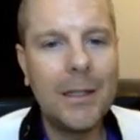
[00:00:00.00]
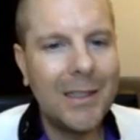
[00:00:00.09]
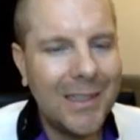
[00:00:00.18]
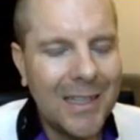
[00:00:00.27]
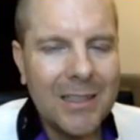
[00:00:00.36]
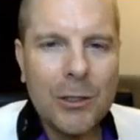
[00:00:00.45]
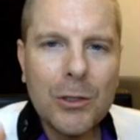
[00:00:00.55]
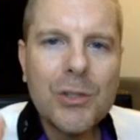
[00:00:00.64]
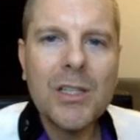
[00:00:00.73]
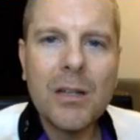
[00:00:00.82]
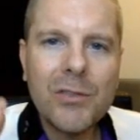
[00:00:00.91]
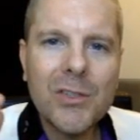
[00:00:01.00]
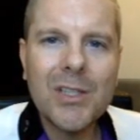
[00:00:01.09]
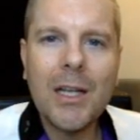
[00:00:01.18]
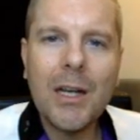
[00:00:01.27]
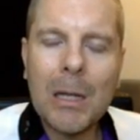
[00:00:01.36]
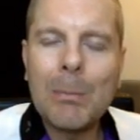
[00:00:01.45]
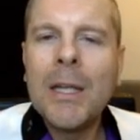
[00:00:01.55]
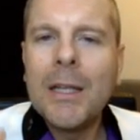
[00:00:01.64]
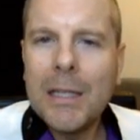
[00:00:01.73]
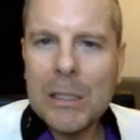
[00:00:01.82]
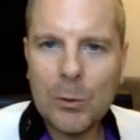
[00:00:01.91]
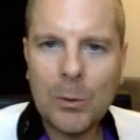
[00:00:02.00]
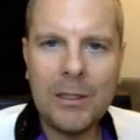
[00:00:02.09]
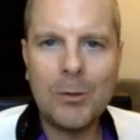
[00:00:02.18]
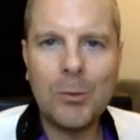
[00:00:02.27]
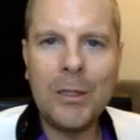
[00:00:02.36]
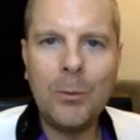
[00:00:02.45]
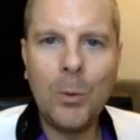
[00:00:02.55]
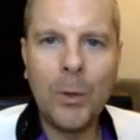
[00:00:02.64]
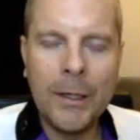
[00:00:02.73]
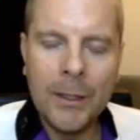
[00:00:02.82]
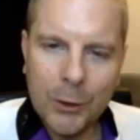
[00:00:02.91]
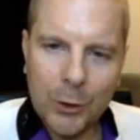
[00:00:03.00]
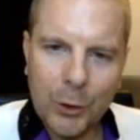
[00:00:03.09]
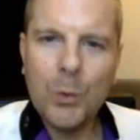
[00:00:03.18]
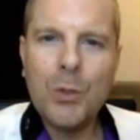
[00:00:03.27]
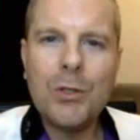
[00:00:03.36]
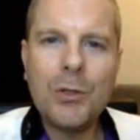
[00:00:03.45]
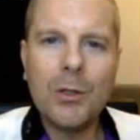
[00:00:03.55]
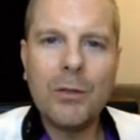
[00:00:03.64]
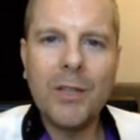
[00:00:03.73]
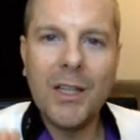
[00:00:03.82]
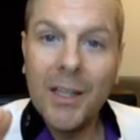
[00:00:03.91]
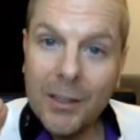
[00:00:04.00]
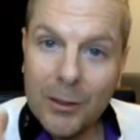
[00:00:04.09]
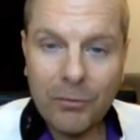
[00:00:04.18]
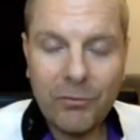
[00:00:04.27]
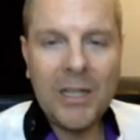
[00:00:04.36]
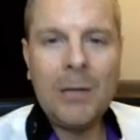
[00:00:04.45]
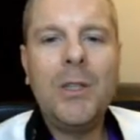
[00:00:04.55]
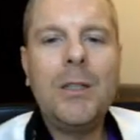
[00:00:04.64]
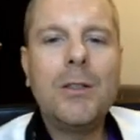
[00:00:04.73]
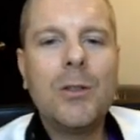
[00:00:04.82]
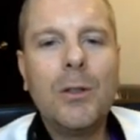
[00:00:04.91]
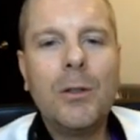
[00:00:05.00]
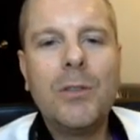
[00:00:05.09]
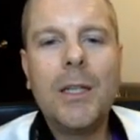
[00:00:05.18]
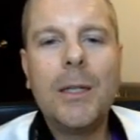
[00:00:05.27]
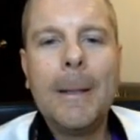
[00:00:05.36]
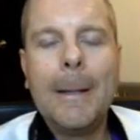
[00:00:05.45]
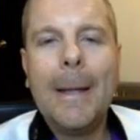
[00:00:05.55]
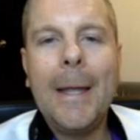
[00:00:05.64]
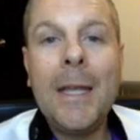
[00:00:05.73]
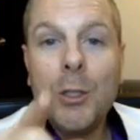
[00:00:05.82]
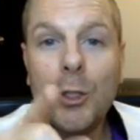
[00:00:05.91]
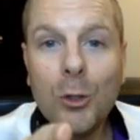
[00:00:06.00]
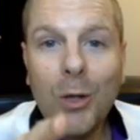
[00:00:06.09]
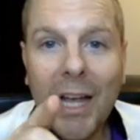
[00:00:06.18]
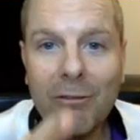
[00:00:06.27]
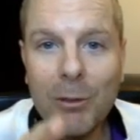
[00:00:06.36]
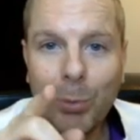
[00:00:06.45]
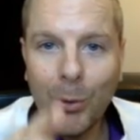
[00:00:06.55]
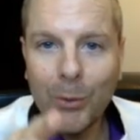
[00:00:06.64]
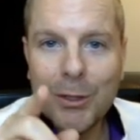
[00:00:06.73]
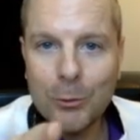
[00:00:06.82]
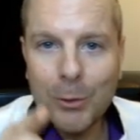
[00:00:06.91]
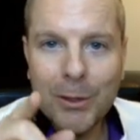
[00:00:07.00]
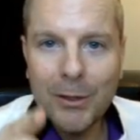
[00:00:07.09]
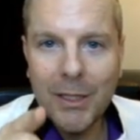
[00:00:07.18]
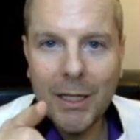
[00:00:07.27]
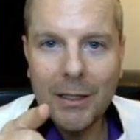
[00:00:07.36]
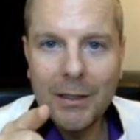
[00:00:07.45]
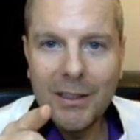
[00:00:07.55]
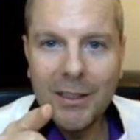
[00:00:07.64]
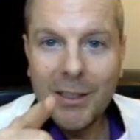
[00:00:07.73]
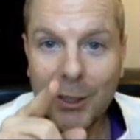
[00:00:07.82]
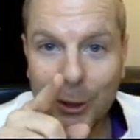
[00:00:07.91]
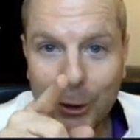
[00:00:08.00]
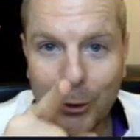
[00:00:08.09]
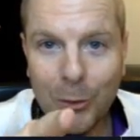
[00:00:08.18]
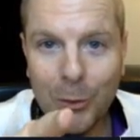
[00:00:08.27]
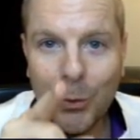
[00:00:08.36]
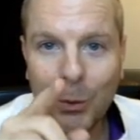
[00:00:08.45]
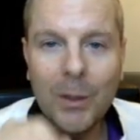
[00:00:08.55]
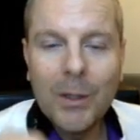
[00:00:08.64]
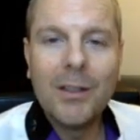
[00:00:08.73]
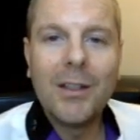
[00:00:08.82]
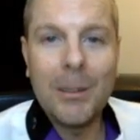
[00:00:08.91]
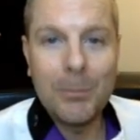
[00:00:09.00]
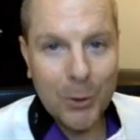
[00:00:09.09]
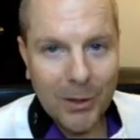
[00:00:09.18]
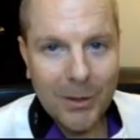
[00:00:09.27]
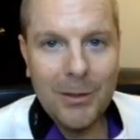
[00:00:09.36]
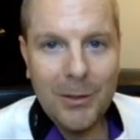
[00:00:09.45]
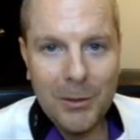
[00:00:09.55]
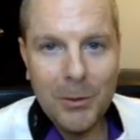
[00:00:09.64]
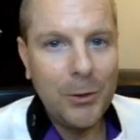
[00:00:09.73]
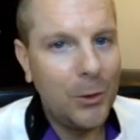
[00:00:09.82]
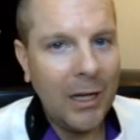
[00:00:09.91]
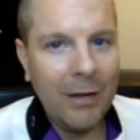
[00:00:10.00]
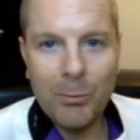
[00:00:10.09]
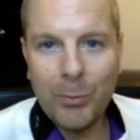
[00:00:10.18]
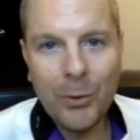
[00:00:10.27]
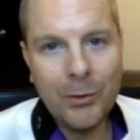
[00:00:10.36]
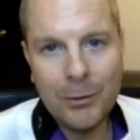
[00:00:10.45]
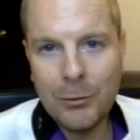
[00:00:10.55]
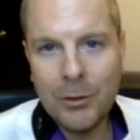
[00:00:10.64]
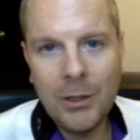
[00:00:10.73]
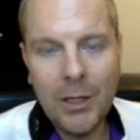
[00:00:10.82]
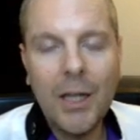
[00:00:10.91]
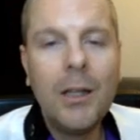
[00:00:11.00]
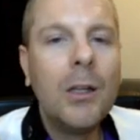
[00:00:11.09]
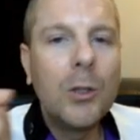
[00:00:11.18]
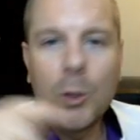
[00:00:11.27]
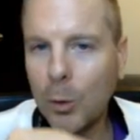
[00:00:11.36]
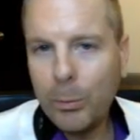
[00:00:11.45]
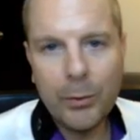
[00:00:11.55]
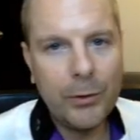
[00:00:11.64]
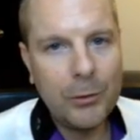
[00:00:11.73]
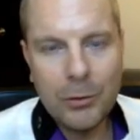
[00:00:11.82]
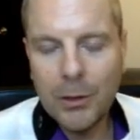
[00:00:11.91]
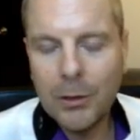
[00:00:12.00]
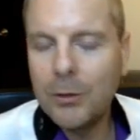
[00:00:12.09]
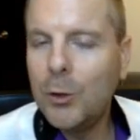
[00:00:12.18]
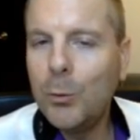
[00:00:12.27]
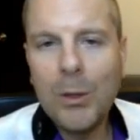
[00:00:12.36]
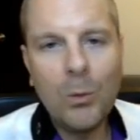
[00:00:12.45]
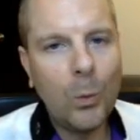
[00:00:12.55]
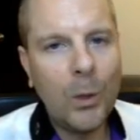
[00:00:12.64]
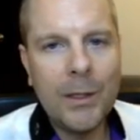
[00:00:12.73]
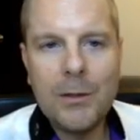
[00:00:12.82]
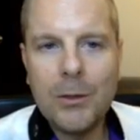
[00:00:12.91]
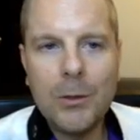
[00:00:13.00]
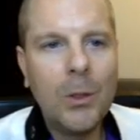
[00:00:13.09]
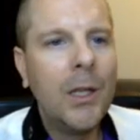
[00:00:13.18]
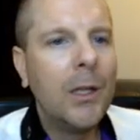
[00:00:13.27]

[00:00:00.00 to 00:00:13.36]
Get yourself set up in twenty twenty-one. You deserve it. Your family deserves it. And you haven't pulled the trigger yet. You, I'm talking to you, you haven't pulled the trigger yet. Go pull the trigger. You've been wanting to.